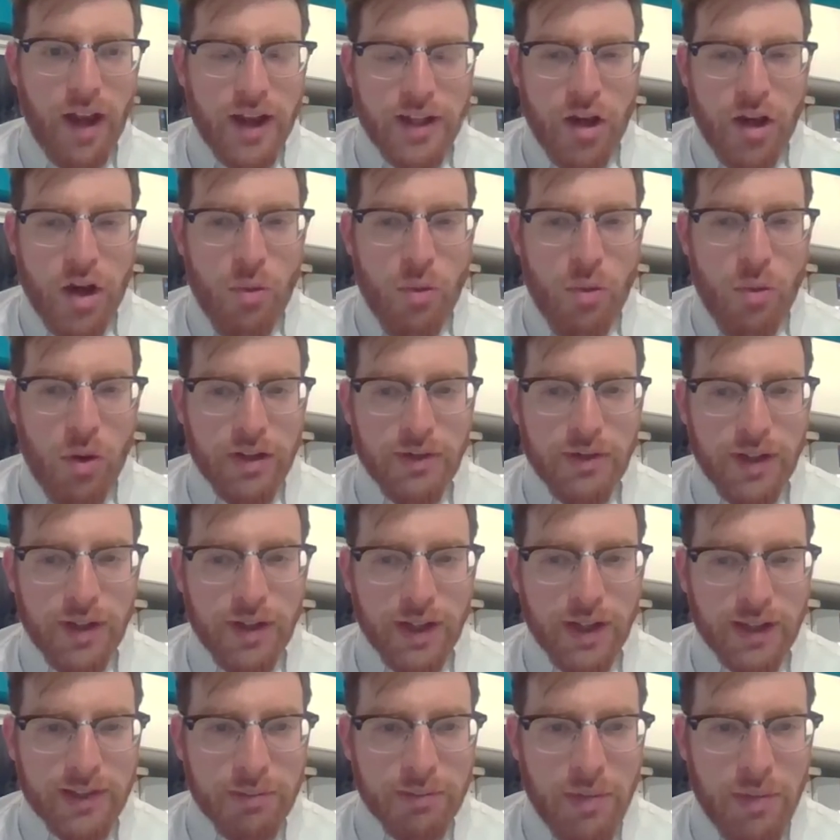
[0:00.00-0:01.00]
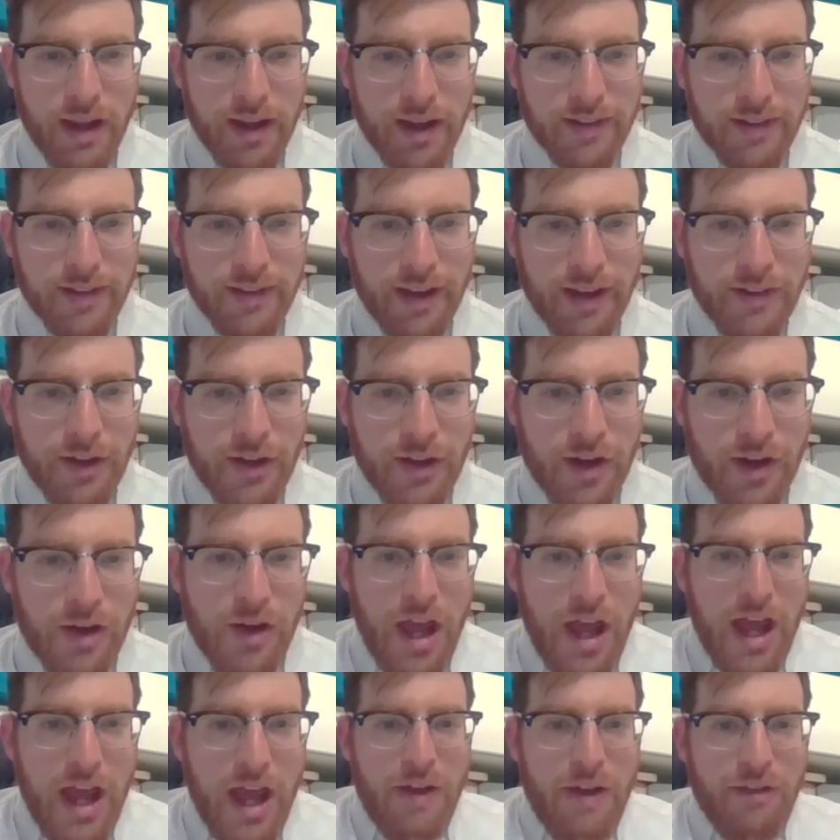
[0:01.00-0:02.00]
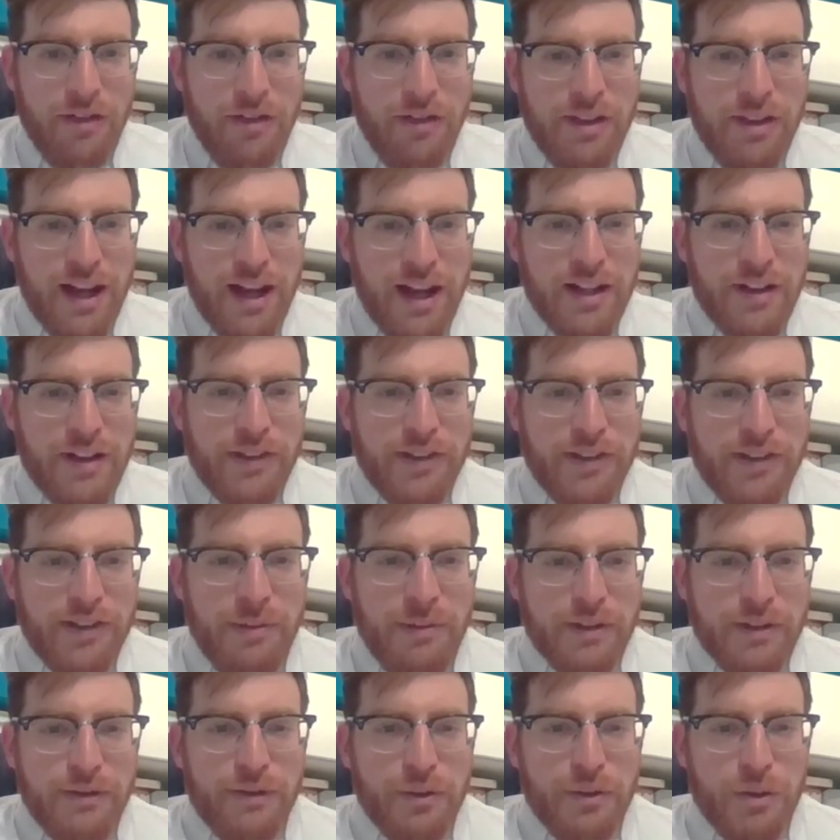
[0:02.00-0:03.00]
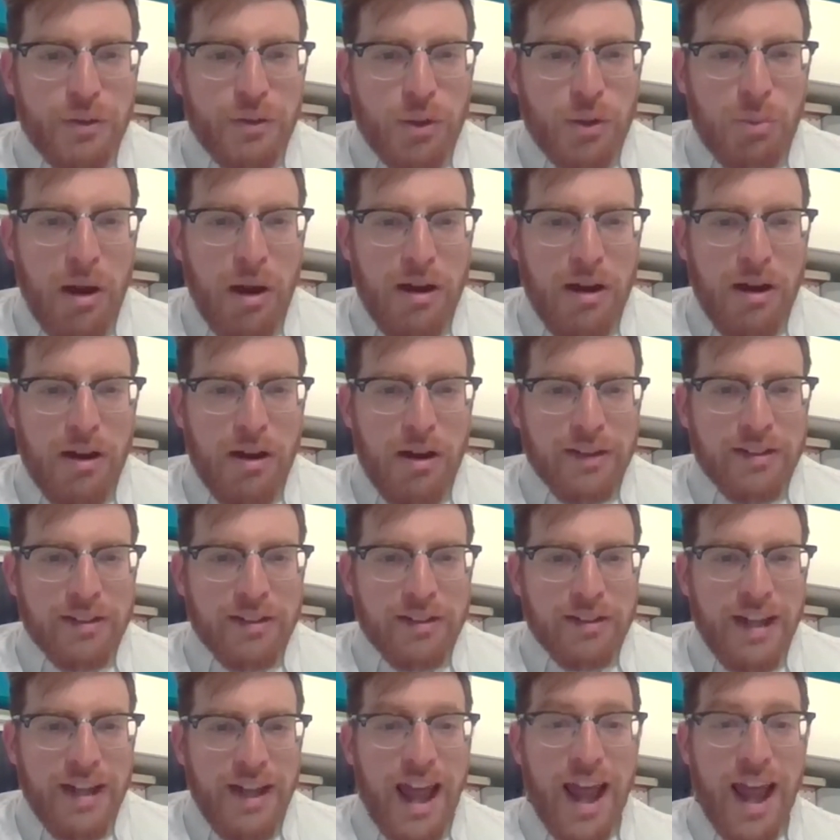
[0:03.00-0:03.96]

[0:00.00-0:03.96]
don't know what to expect. I don't know. Everything kind of seems to fall apart.